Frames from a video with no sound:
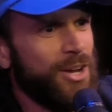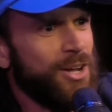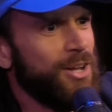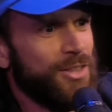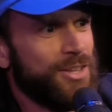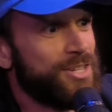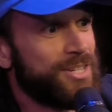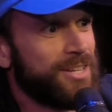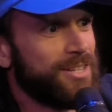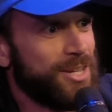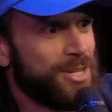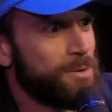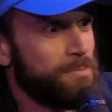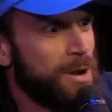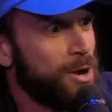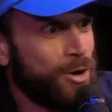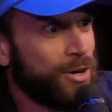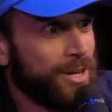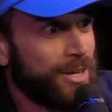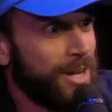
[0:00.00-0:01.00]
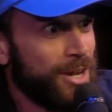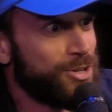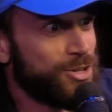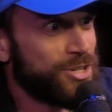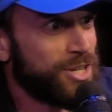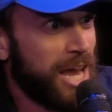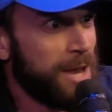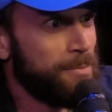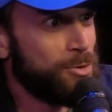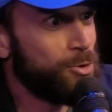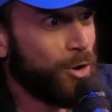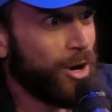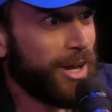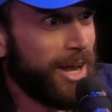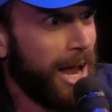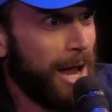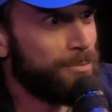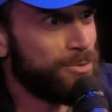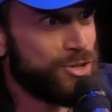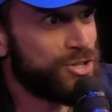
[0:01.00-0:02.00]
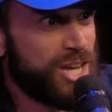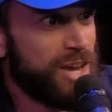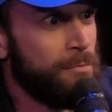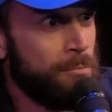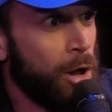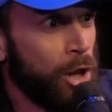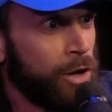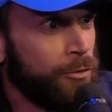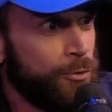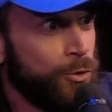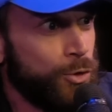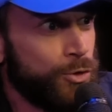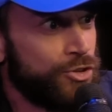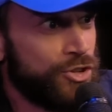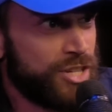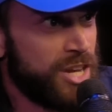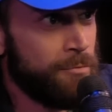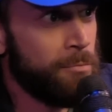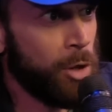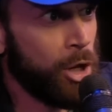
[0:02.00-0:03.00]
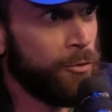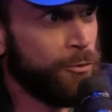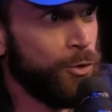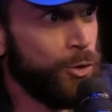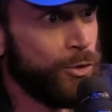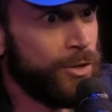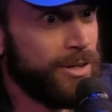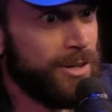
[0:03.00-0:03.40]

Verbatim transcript: This, this American guy just came into our cabin. Just give him all our food. Just give him all our food.